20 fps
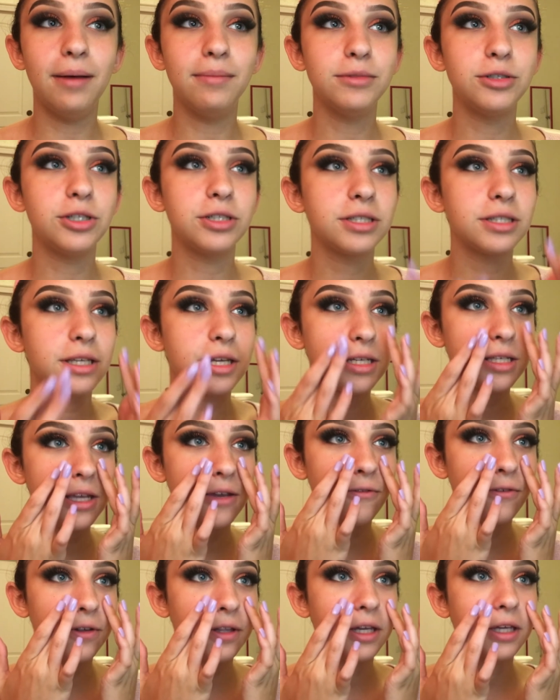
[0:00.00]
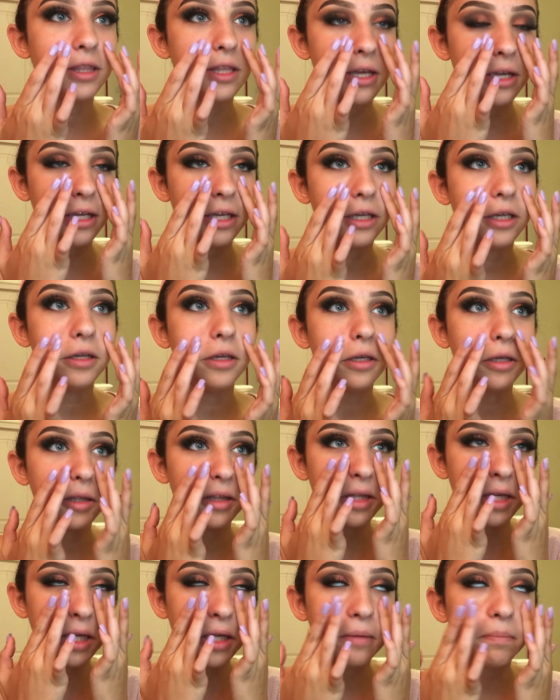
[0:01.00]
just because I feel like they,
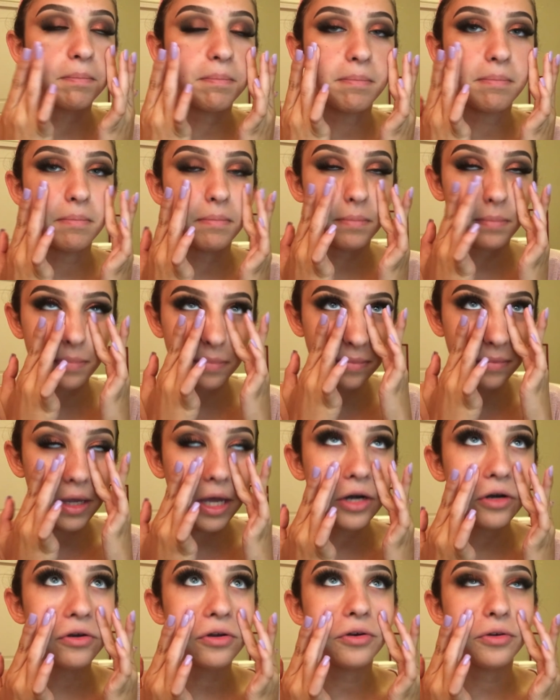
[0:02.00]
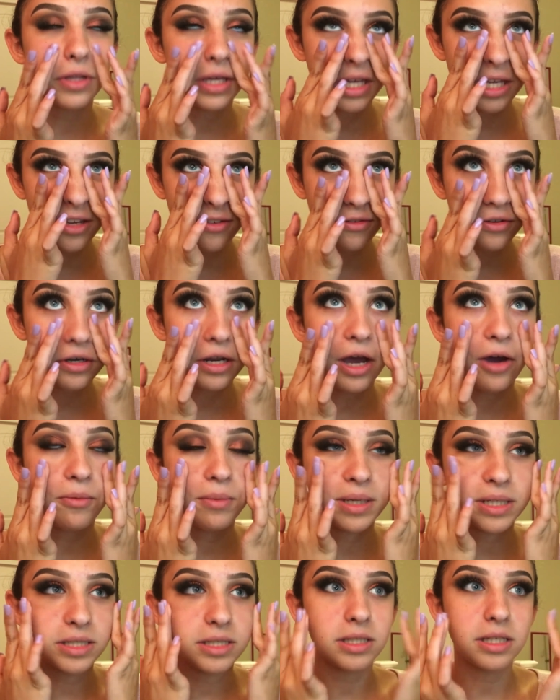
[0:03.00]
like, I don't know, they even out
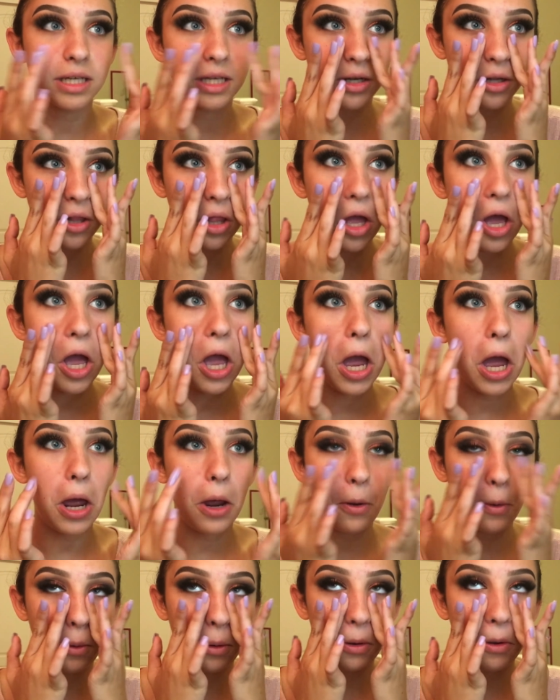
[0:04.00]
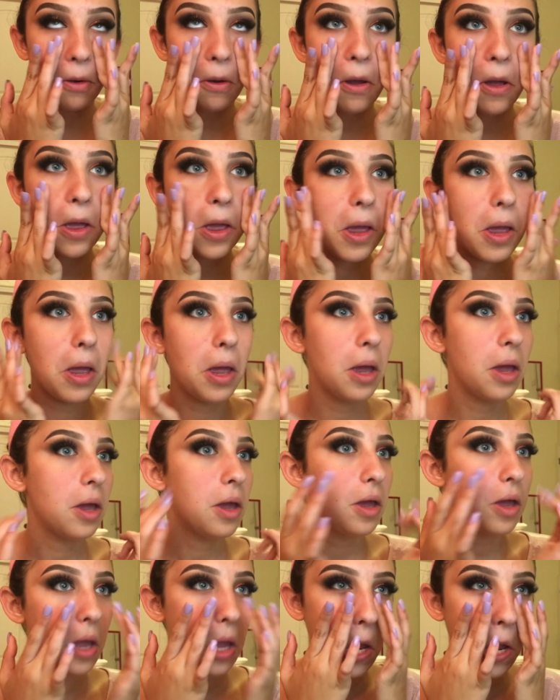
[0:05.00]
my skin a lot. I don't know.
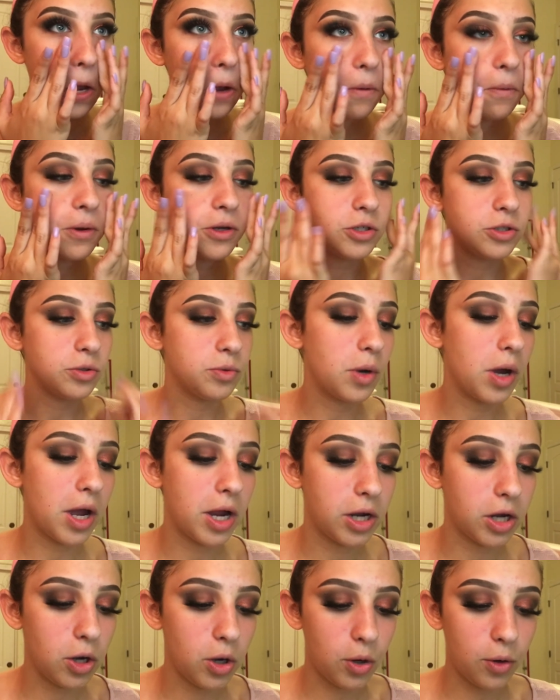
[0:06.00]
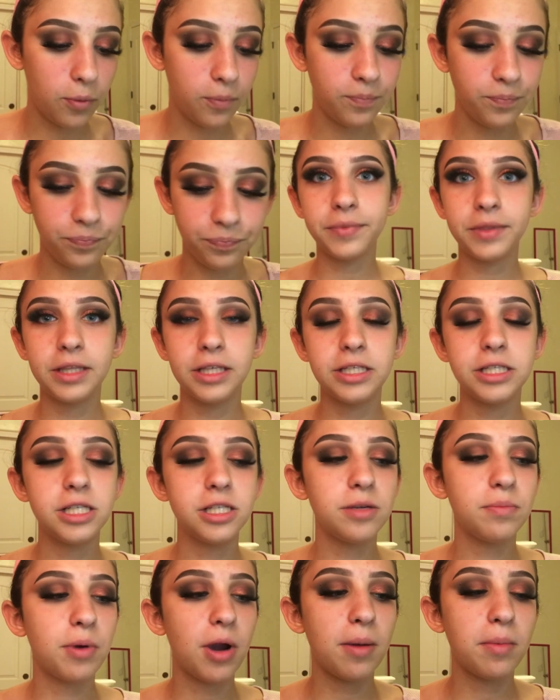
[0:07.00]
What do I know? This
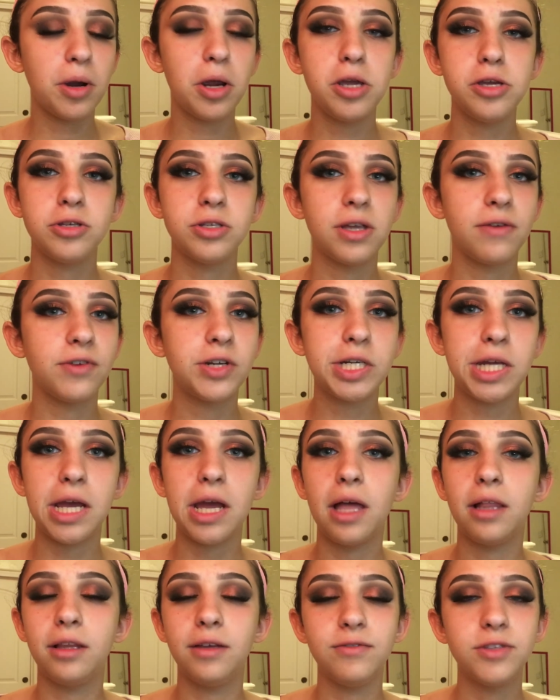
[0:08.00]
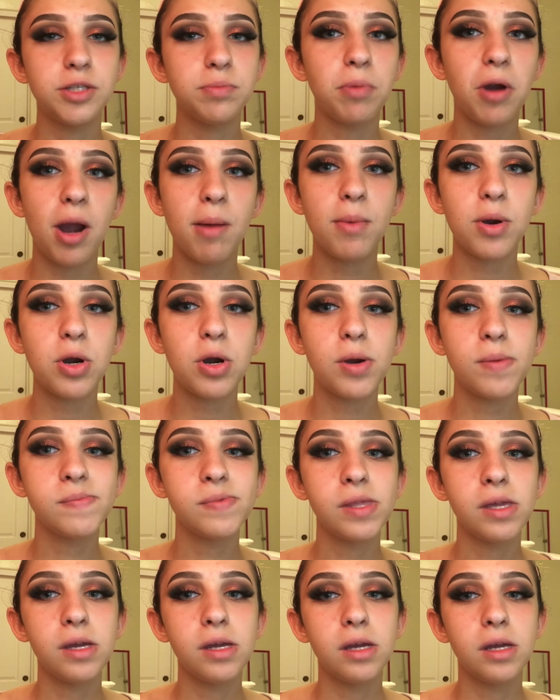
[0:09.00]
is a primer I use every day. I love this primer.
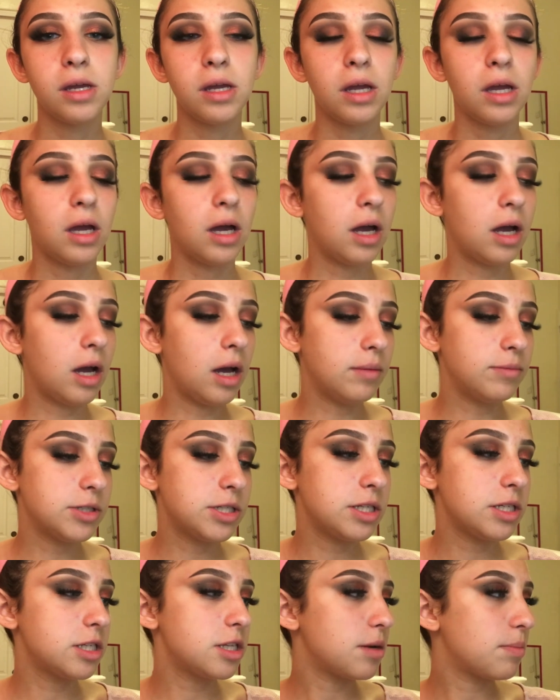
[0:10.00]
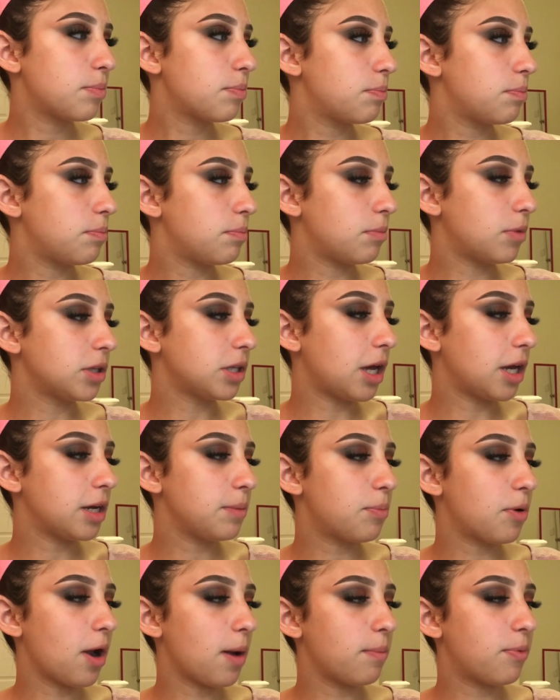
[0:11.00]
This is the
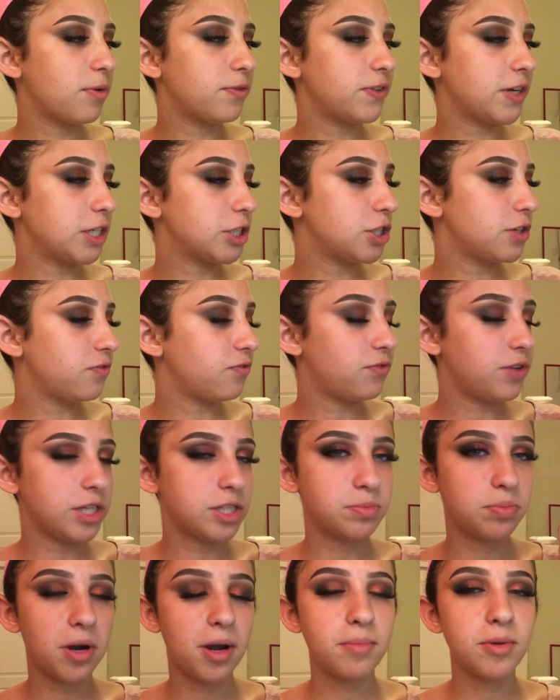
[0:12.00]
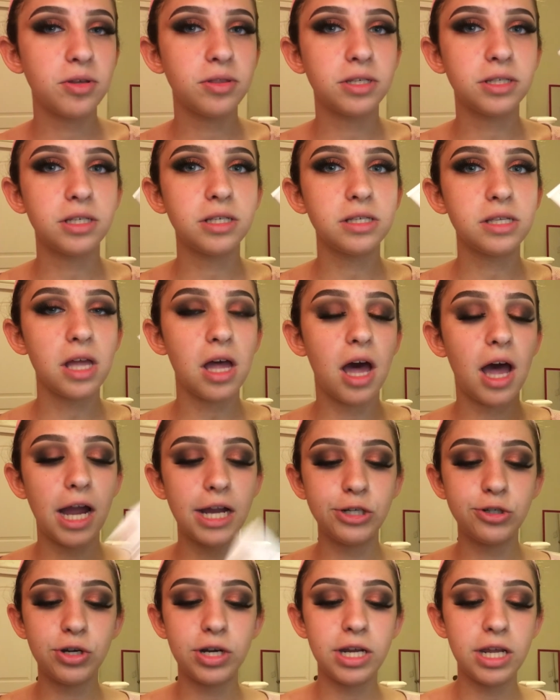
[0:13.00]
Milani Prime Perfection Face Primer. This is the
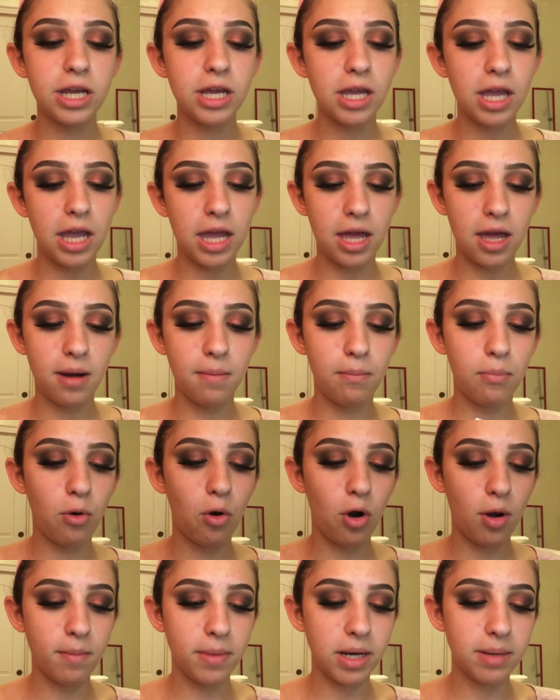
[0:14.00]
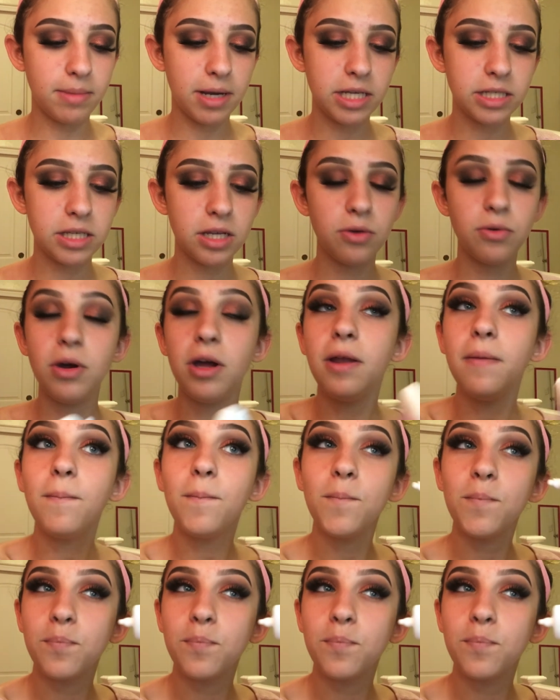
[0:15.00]
hydrating and pore minimizing one.